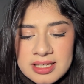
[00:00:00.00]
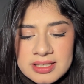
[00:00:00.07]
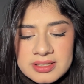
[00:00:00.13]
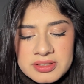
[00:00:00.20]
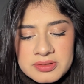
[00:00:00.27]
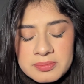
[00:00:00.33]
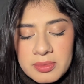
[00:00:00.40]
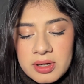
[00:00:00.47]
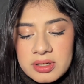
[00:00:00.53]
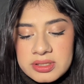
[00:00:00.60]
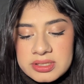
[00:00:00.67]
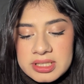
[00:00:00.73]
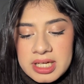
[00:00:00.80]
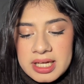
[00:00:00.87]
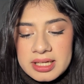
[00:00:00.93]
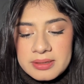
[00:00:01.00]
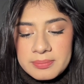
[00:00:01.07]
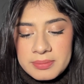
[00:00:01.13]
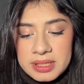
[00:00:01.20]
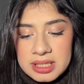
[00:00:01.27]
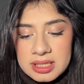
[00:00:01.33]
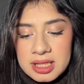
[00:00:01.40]
Small talk,
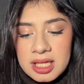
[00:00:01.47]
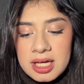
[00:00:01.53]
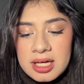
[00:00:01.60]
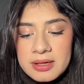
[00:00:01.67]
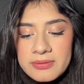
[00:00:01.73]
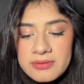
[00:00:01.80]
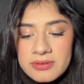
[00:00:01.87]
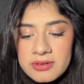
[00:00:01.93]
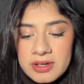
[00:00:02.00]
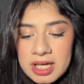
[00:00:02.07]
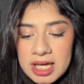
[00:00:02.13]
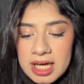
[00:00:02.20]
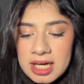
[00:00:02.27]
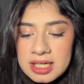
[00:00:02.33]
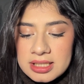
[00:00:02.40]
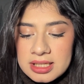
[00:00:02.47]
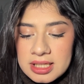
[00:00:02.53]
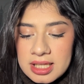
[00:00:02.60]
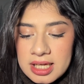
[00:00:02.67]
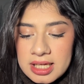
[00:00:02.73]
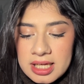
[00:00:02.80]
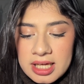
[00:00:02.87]
big love. Act
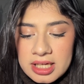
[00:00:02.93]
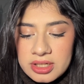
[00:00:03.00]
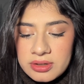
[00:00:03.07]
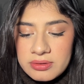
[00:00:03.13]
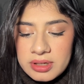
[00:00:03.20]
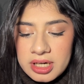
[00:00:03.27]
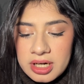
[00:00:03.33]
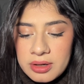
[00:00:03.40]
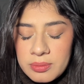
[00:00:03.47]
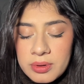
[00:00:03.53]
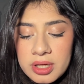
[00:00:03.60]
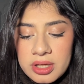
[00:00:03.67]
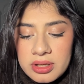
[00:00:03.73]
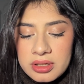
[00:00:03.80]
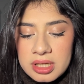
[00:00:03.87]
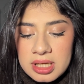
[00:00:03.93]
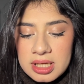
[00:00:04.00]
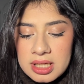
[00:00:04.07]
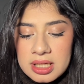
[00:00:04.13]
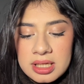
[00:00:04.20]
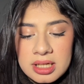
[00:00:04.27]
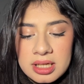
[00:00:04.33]
like I don't care what you
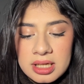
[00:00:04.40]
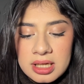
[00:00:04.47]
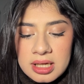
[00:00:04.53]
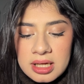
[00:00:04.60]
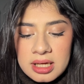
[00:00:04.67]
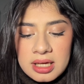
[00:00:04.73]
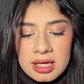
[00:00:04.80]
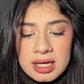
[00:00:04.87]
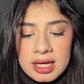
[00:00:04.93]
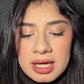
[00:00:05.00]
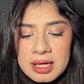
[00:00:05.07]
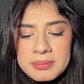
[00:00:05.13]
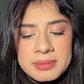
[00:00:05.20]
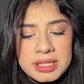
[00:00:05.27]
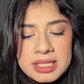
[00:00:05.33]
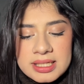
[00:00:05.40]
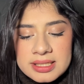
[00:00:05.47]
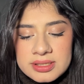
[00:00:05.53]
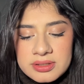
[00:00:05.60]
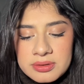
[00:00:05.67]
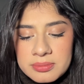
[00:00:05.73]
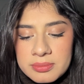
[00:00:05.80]
did. I'm an
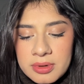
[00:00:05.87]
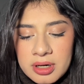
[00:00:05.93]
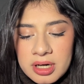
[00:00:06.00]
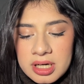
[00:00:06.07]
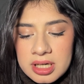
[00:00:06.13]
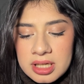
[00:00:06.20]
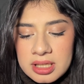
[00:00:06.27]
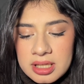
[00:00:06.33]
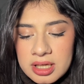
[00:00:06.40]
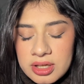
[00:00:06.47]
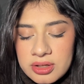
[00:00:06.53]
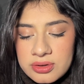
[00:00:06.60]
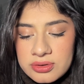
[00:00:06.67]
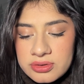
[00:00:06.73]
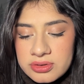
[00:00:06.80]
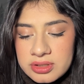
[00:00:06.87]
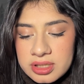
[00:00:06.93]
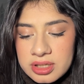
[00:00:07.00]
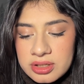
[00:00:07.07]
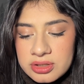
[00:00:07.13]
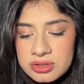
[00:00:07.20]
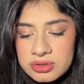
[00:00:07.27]
Aston Martin that you
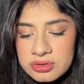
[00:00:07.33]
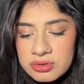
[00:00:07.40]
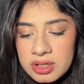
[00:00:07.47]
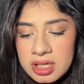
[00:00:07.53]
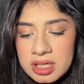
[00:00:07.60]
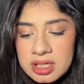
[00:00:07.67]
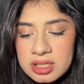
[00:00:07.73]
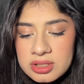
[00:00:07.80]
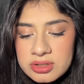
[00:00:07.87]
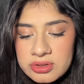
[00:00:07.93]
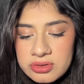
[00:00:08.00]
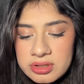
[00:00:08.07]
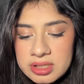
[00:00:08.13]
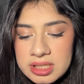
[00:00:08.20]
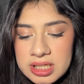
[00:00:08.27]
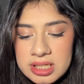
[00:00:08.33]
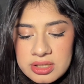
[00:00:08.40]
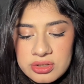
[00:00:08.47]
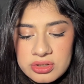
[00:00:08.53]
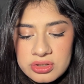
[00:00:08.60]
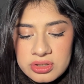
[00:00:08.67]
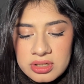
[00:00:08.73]
steer straight into the
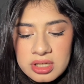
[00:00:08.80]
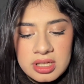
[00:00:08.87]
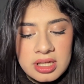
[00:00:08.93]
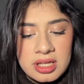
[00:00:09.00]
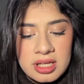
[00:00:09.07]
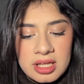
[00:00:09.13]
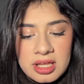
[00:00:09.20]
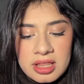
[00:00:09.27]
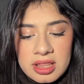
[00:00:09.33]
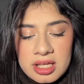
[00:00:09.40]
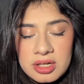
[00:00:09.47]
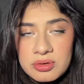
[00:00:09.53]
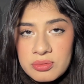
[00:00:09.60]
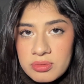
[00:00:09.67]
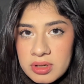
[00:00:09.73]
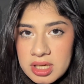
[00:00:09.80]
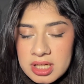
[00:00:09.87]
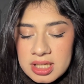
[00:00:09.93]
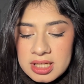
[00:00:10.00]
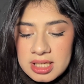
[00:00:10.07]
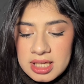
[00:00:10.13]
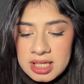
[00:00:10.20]
ditch, then
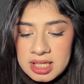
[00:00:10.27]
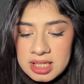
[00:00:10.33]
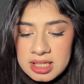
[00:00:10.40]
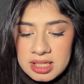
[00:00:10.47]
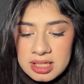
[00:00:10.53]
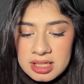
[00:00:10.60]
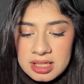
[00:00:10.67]
run and hid.